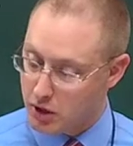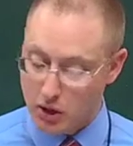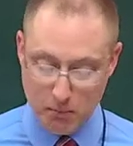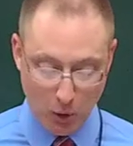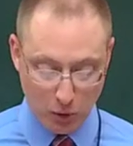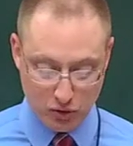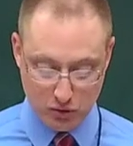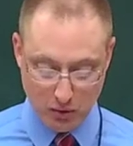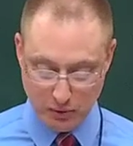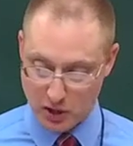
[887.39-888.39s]
Good, mul
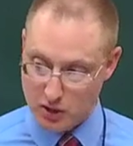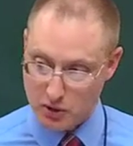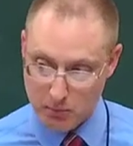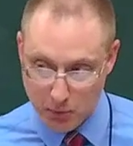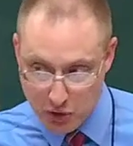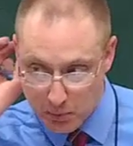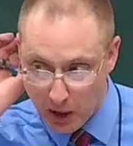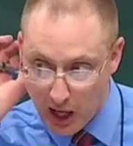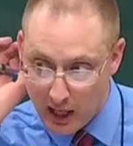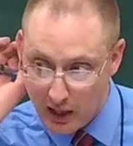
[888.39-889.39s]
I'm sorry, so
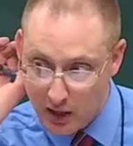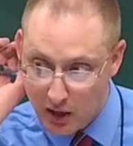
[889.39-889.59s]
multiply.